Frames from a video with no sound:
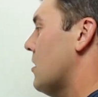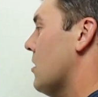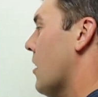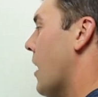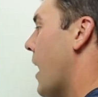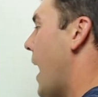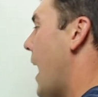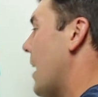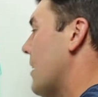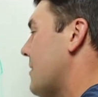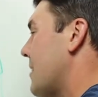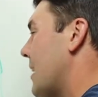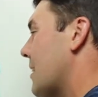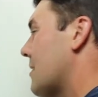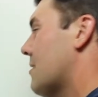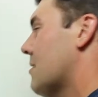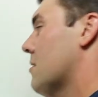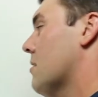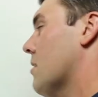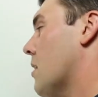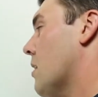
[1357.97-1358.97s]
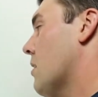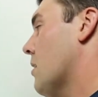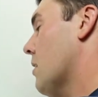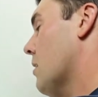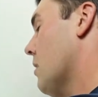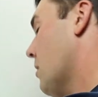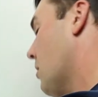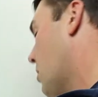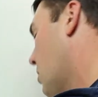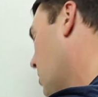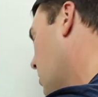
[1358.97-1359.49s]
Your ad text is going to
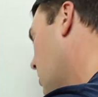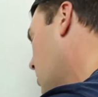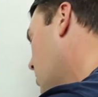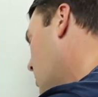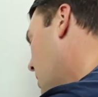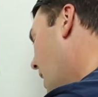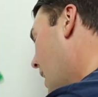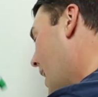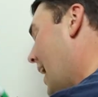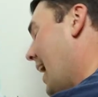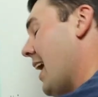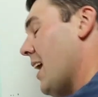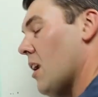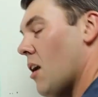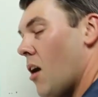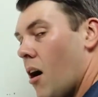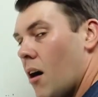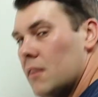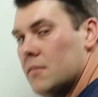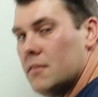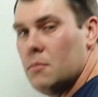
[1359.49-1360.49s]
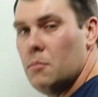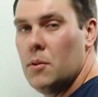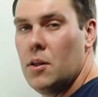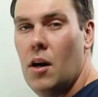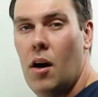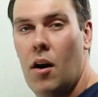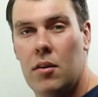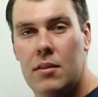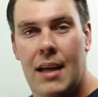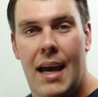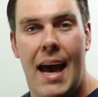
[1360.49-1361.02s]
include an awesome
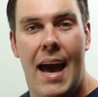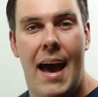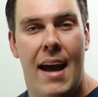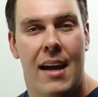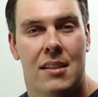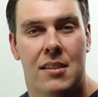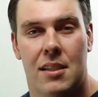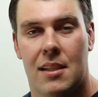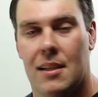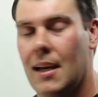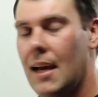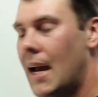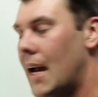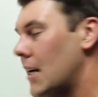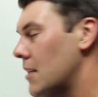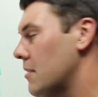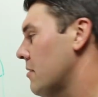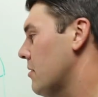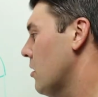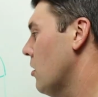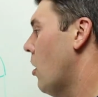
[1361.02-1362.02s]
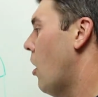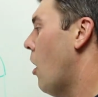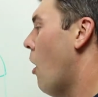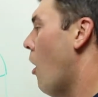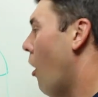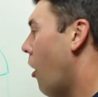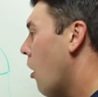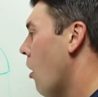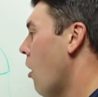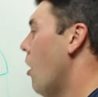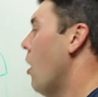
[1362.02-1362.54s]
call to action. It has to
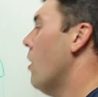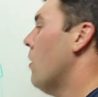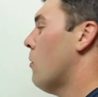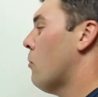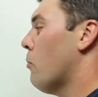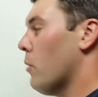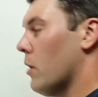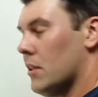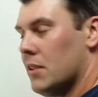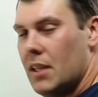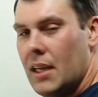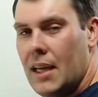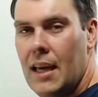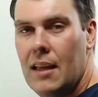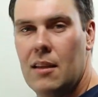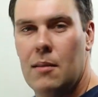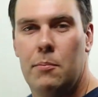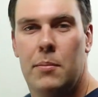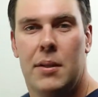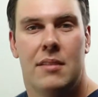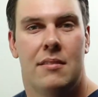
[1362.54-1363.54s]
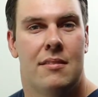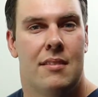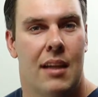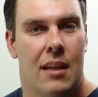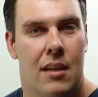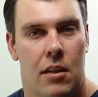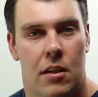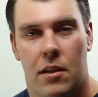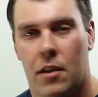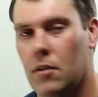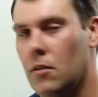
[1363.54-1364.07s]
all work together, be
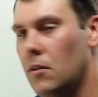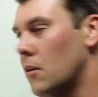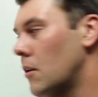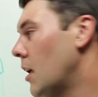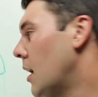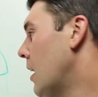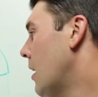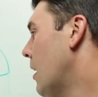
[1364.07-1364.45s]
cyclical.